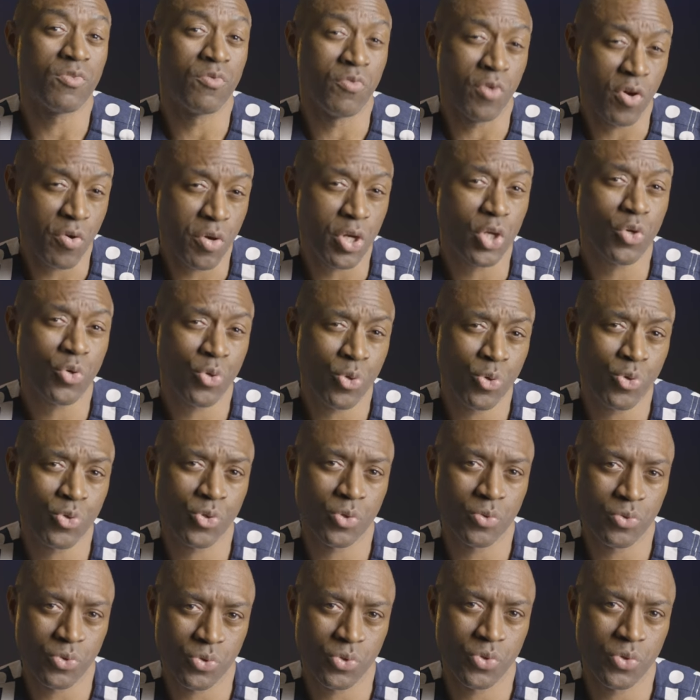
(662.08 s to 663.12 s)
very
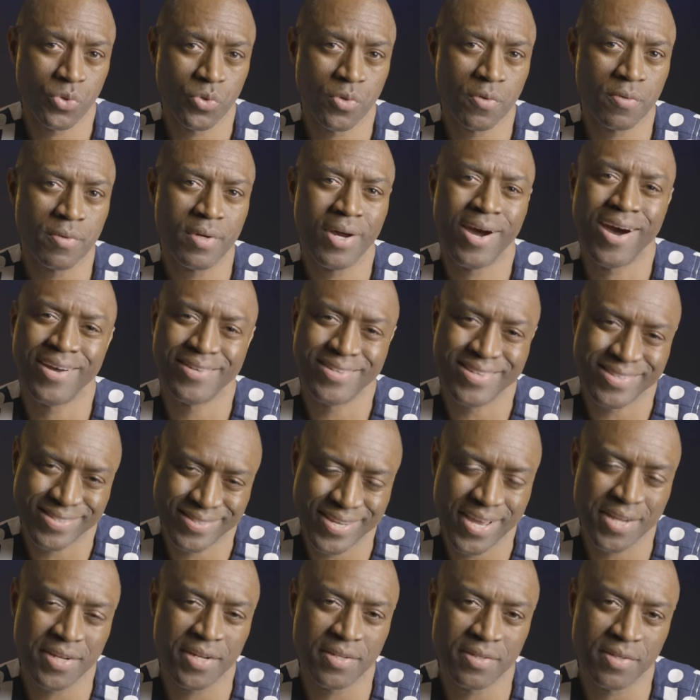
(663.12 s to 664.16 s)
crucial to
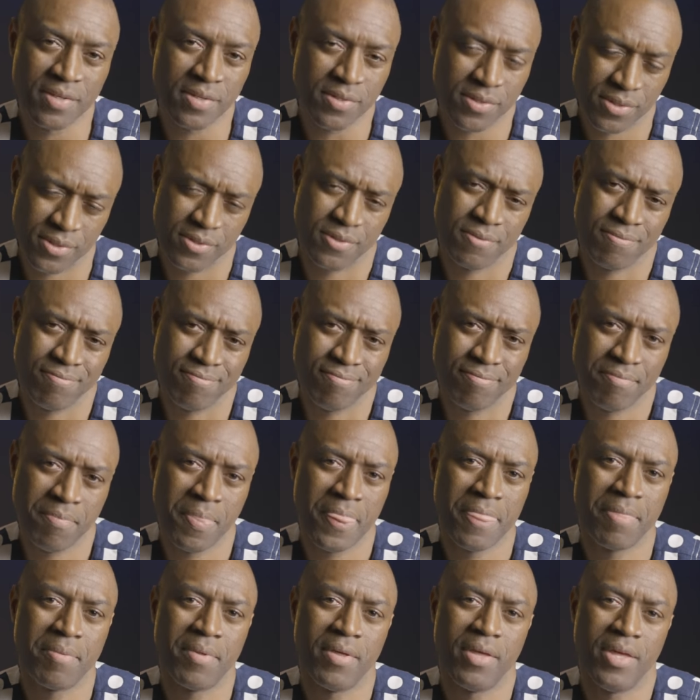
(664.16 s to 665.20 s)
understanding this
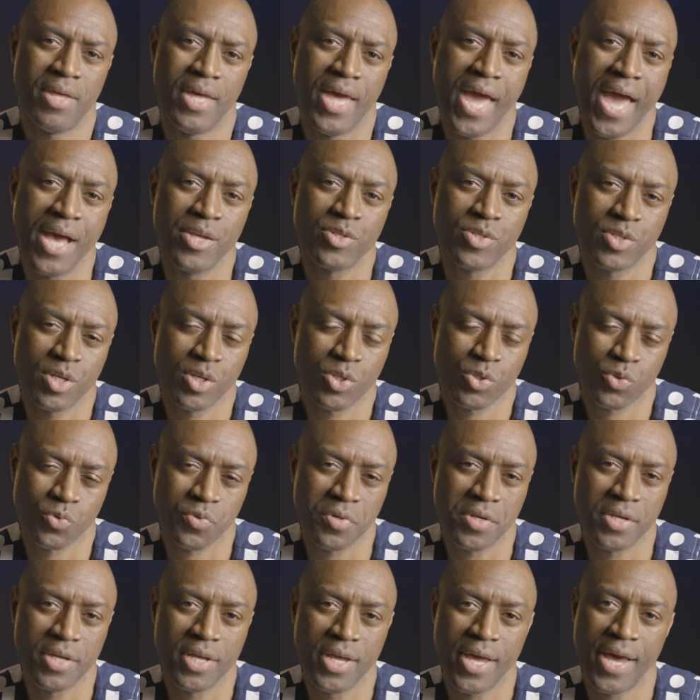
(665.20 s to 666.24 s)

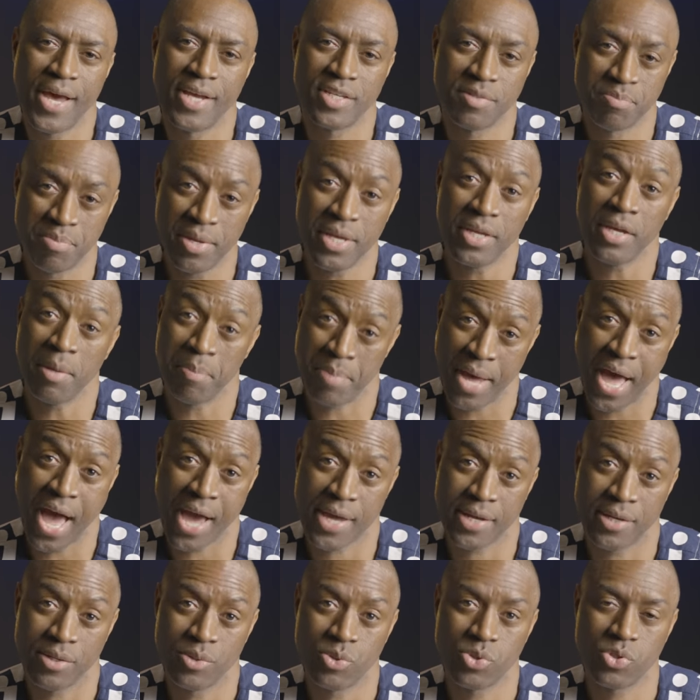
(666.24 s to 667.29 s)
ancestry as being a
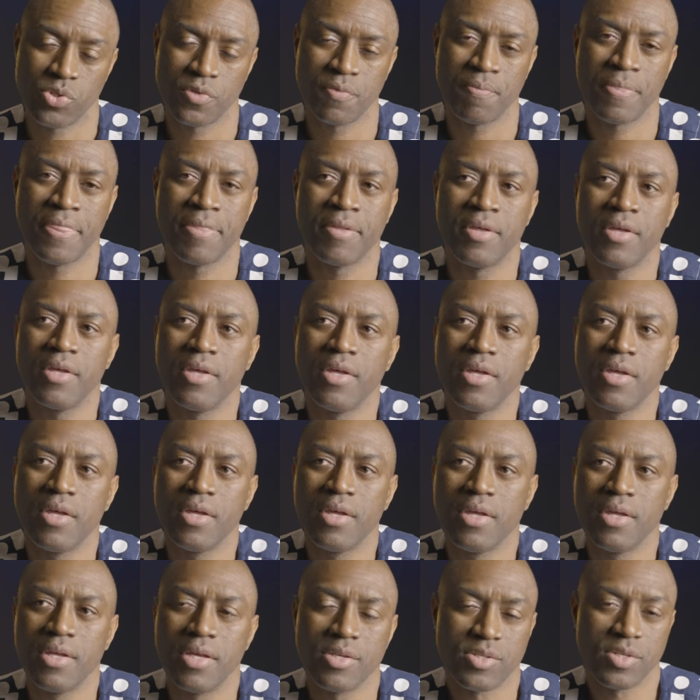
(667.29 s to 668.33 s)
package.
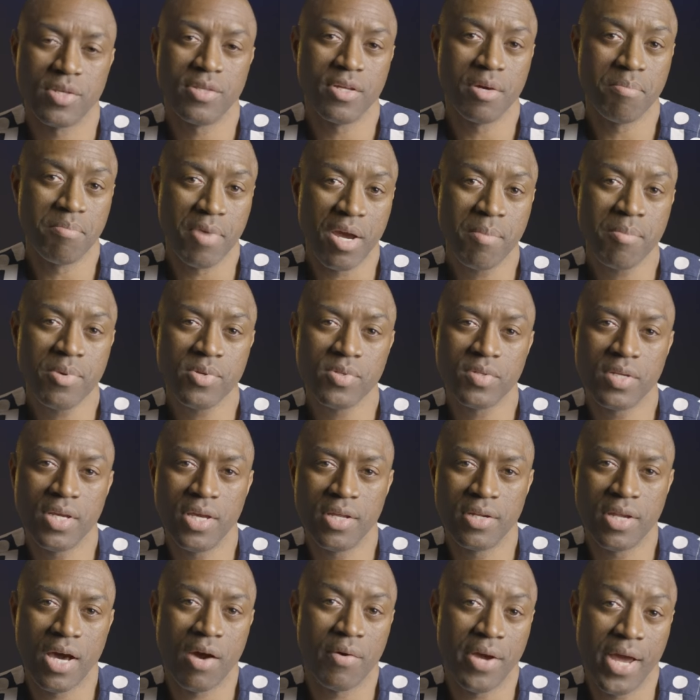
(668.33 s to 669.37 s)
You see, there are members
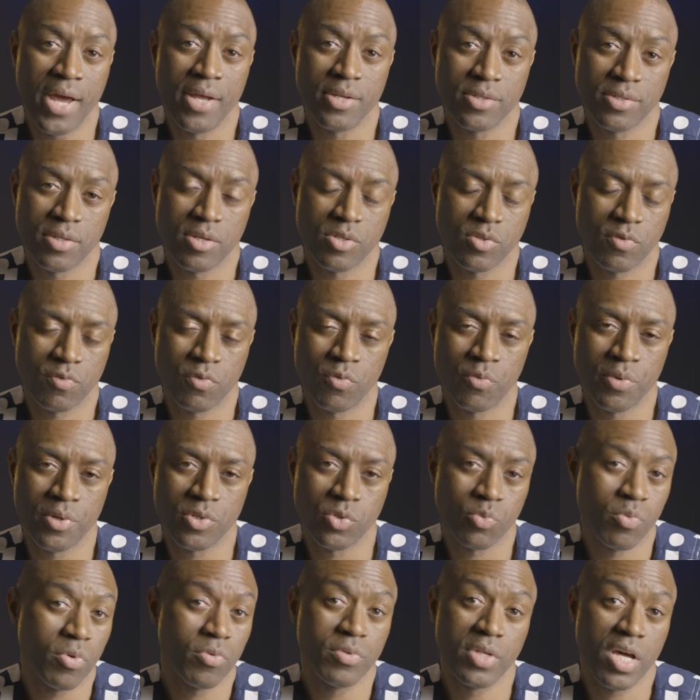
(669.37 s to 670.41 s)
in our ancestry for
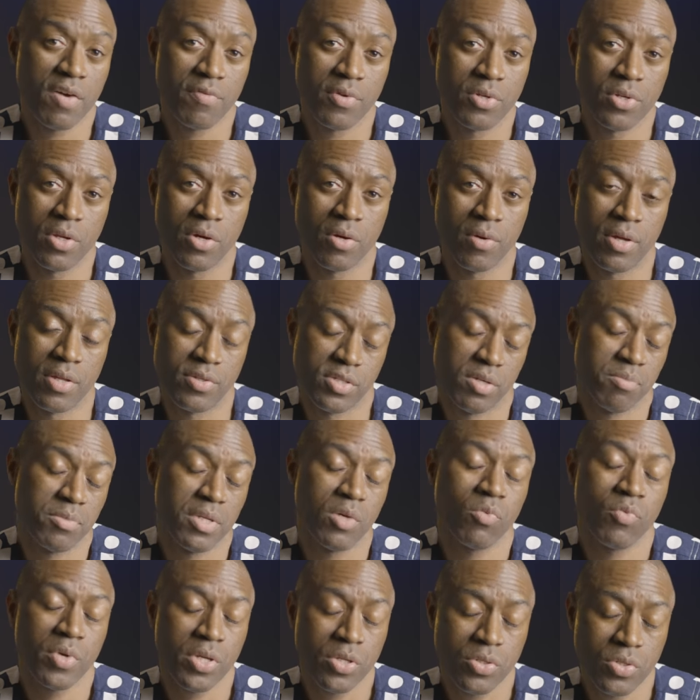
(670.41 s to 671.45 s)
which we'll never know, and some
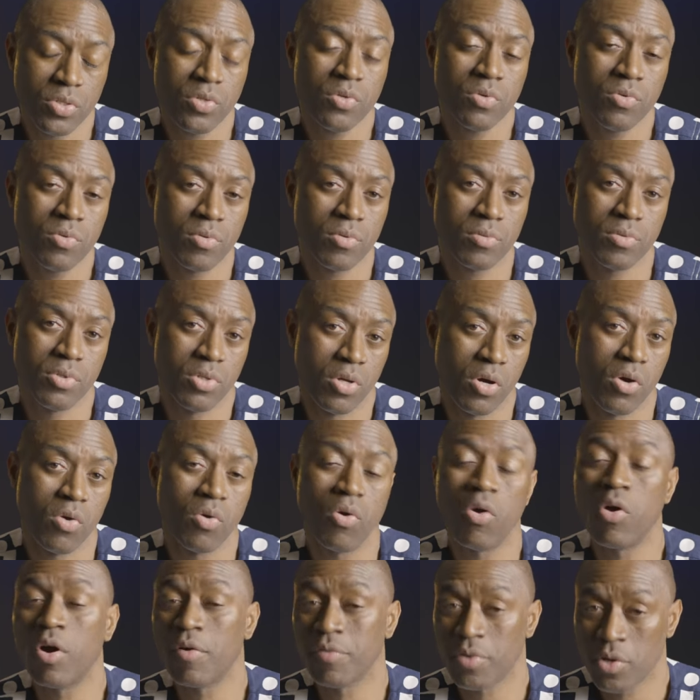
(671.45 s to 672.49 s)
that we do know
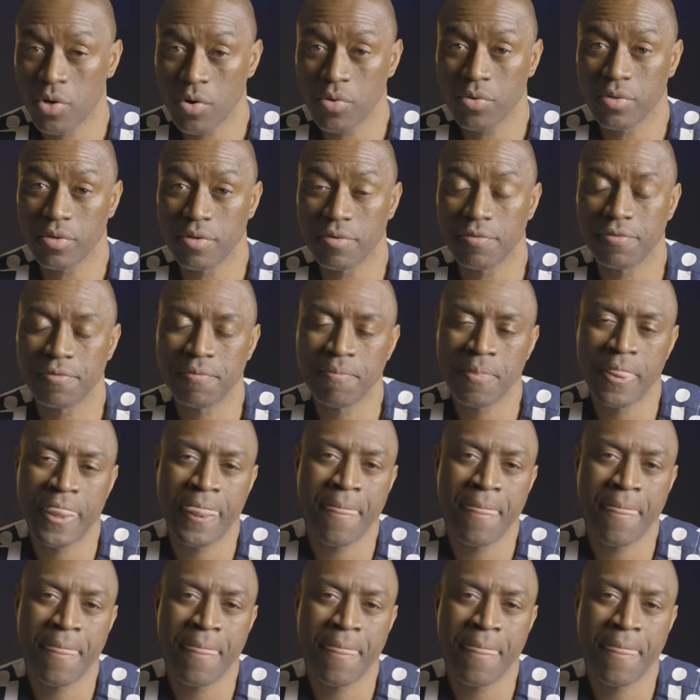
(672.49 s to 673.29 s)
or have heard of.